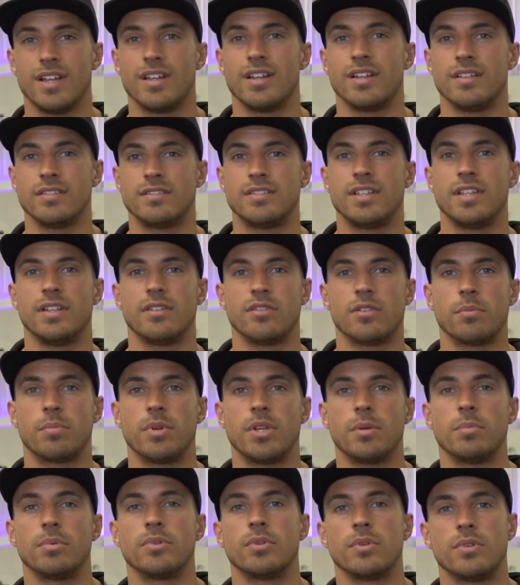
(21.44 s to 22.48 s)
and seeing other
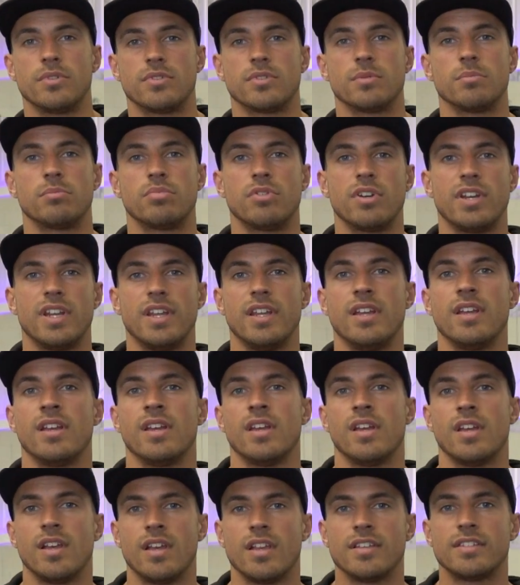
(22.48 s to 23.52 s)
people doing some pretty
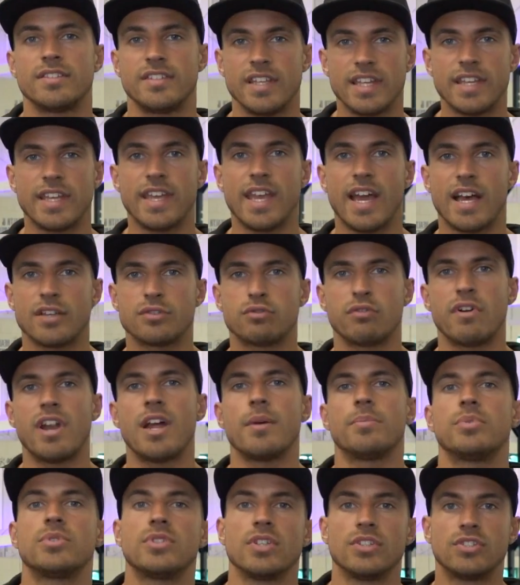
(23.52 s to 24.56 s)
stinky ass
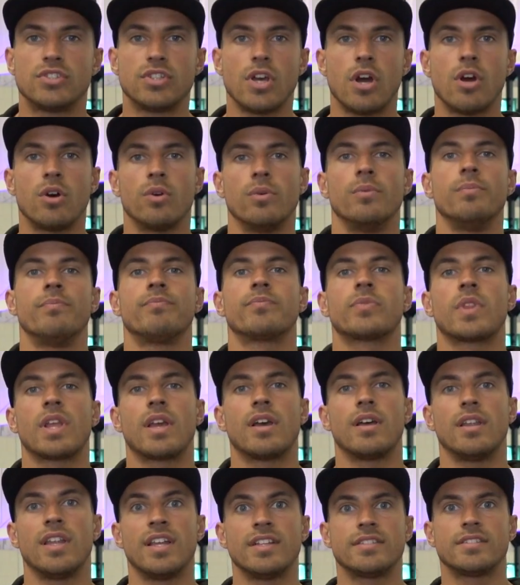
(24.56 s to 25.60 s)
reps. So
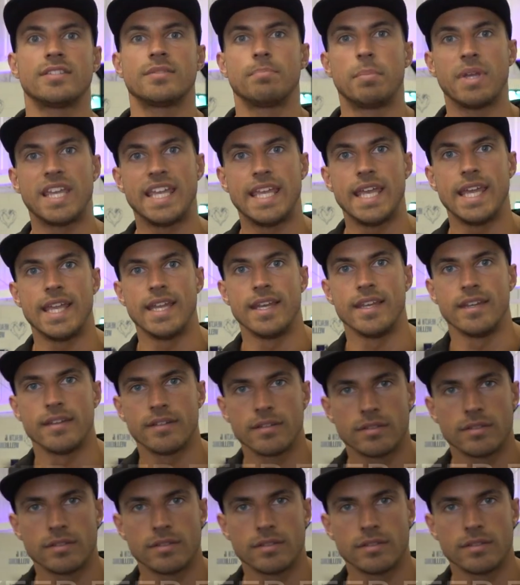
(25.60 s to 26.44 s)
let's begin.